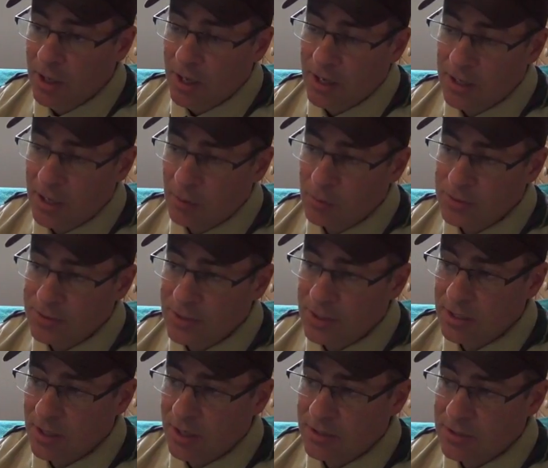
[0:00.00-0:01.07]
And I would
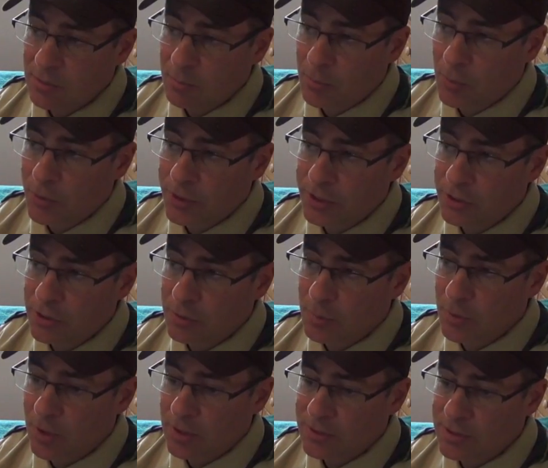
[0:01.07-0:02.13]
say that's a pretty good
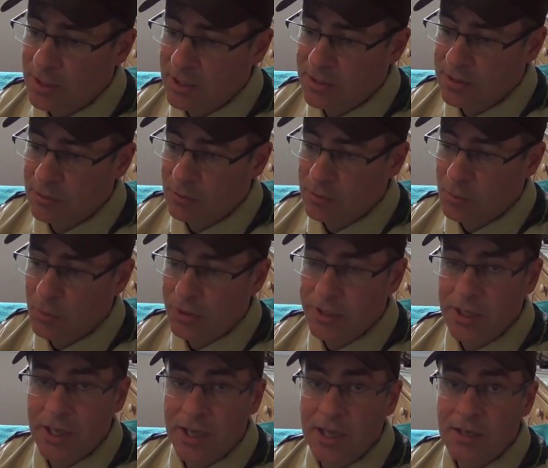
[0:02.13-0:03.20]
process. It was
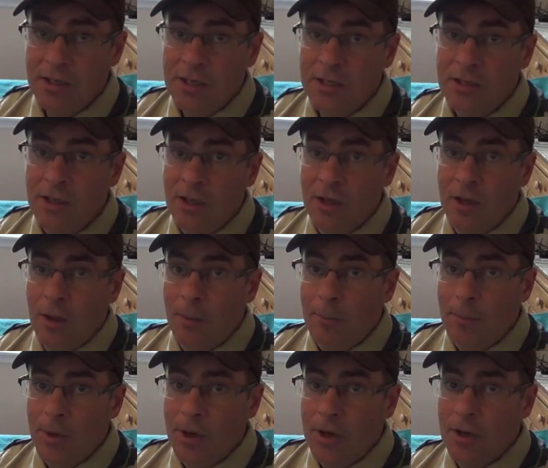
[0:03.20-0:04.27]
pretty handy,
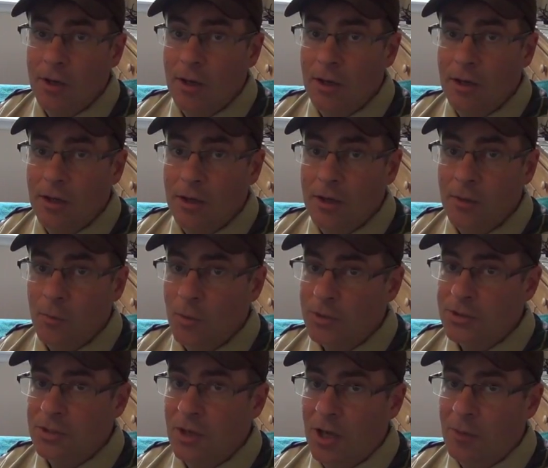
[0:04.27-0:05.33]
but it
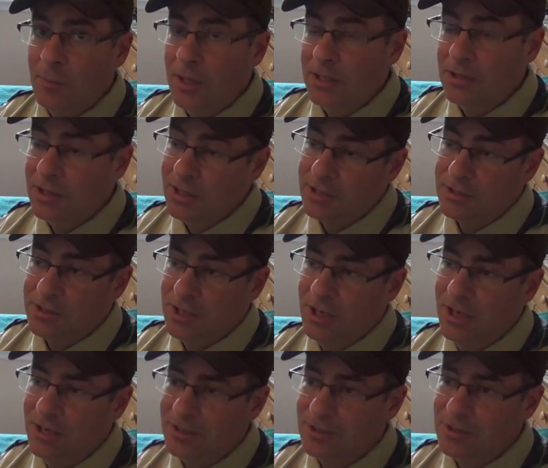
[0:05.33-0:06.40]
wasn't on my
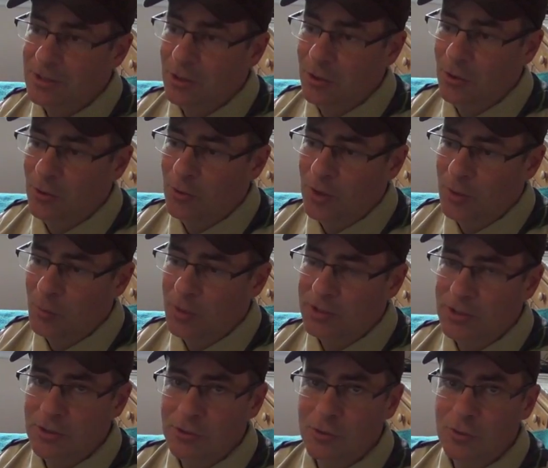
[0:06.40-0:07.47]
list. So I
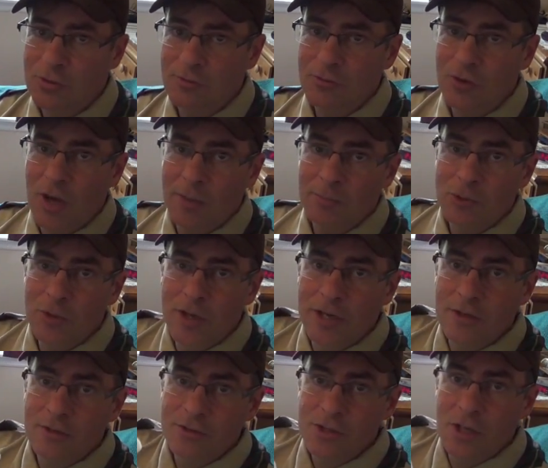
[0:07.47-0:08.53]
went to the Tooth of Time
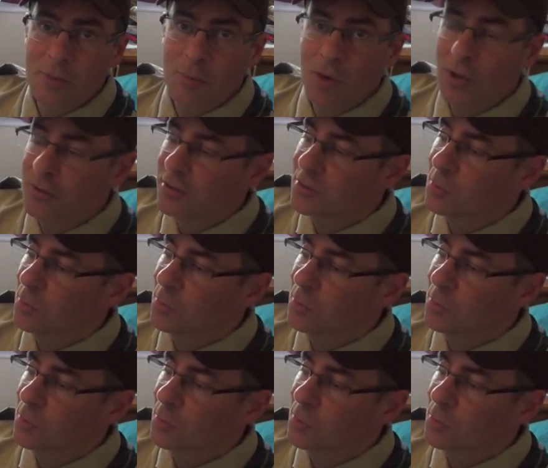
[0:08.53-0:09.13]
Traders and I bought this